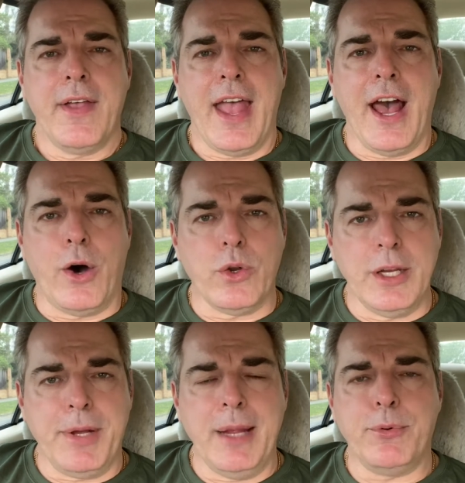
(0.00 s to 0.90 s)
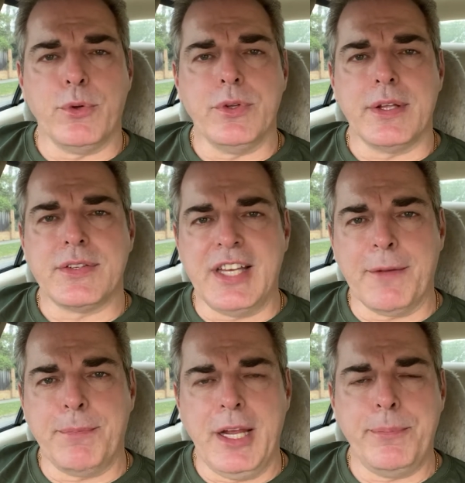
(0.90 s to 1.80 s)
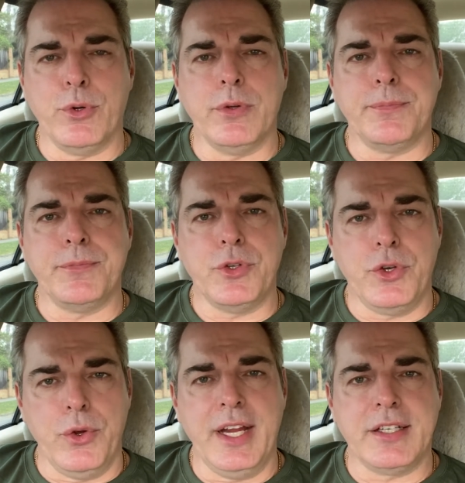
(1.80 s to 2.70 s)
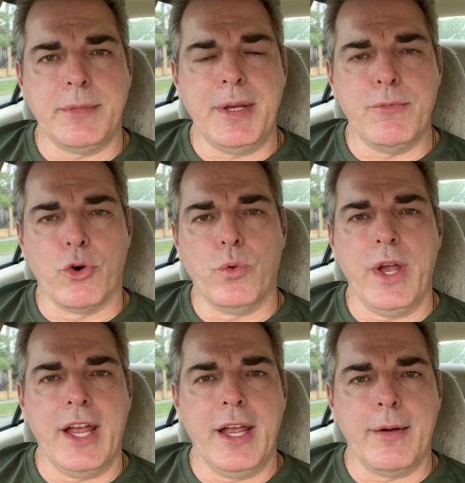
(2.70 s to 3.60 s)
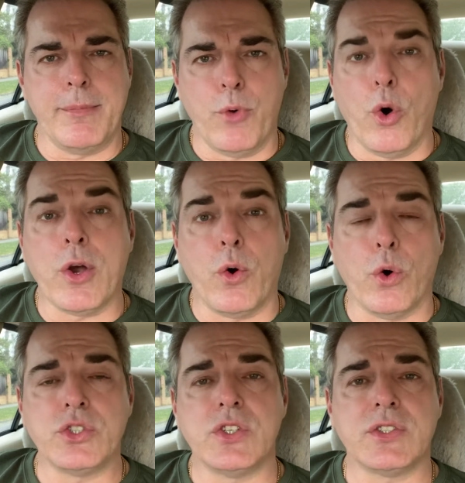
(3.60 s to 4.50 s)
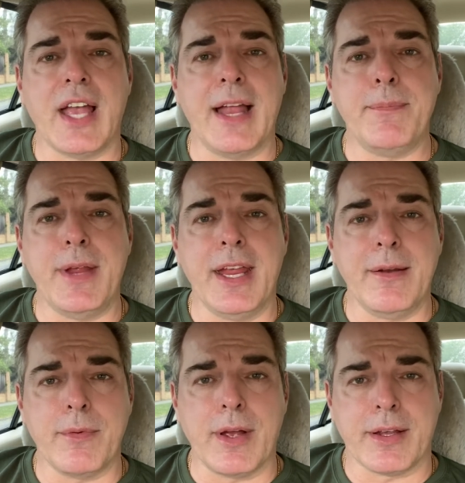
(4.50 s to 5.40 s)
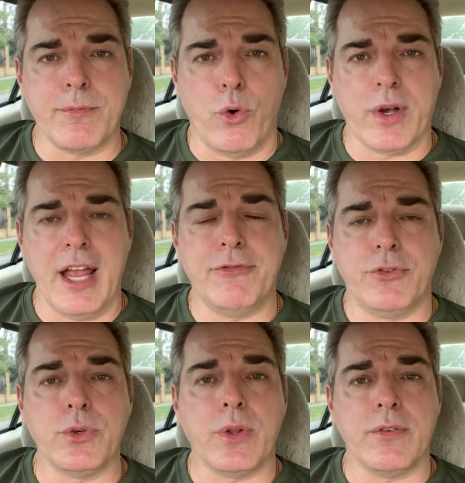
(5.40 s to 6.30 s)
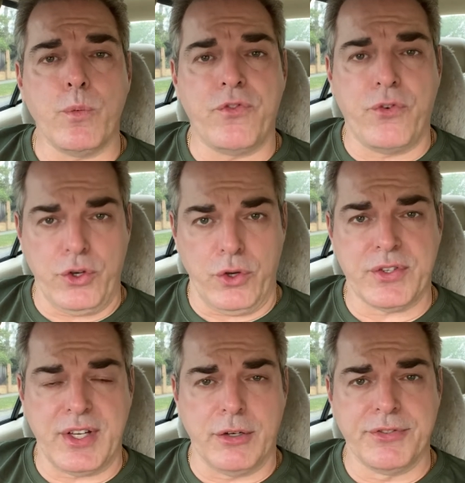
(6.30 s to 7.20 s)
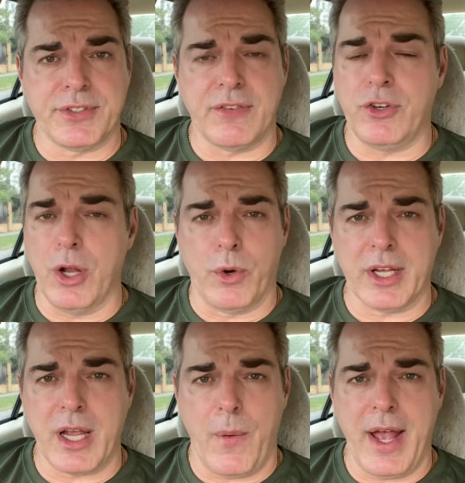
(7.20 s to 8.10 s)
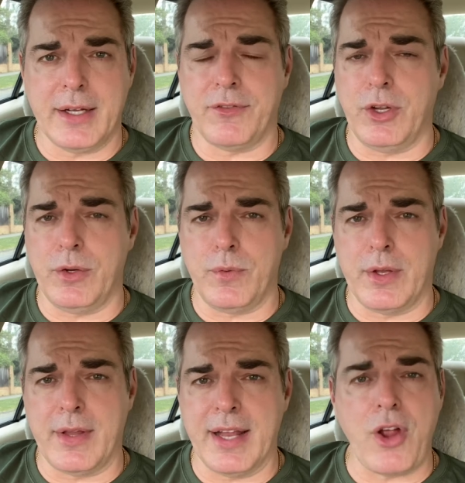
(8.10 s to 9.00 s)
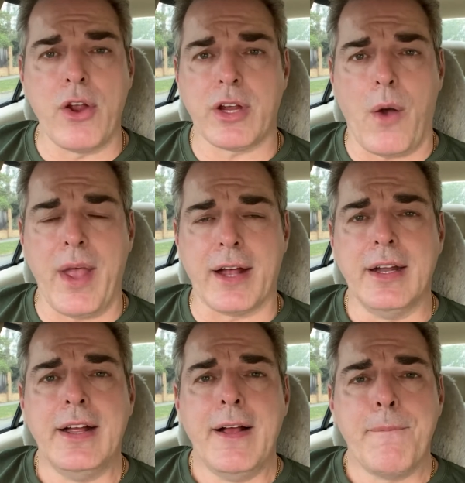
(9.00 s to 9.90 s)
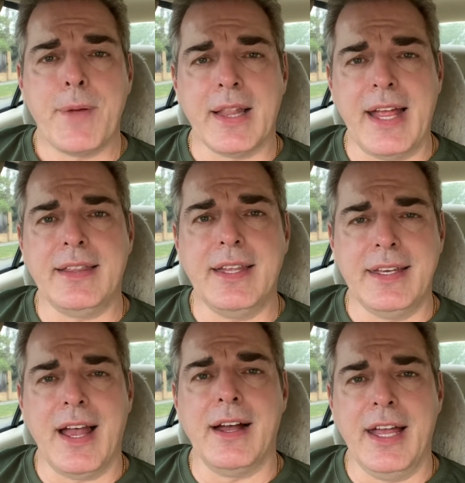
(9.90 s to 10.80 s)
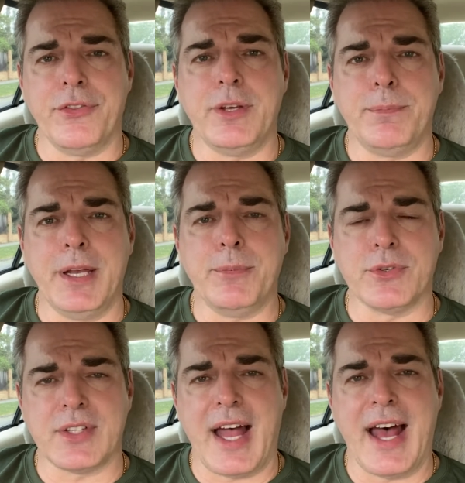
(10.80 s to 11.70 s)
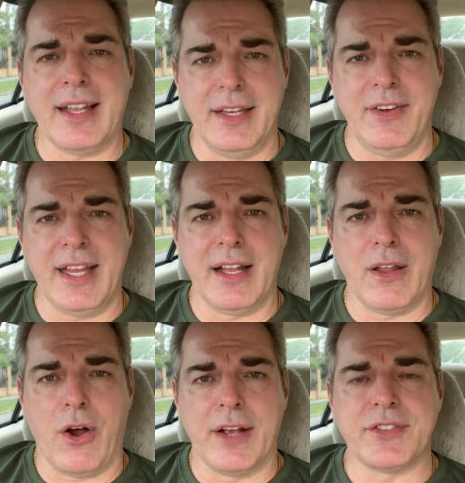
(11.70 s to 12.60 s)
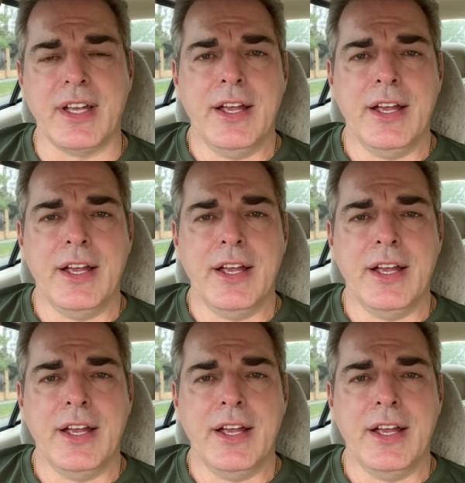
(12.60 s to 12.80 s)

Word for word: Elderly people, sick people, you need to be more aware and more cautious and be more careful for yourselves. If you don't want to go out, if you then don't go out. But let the young, healthy people start living their lives.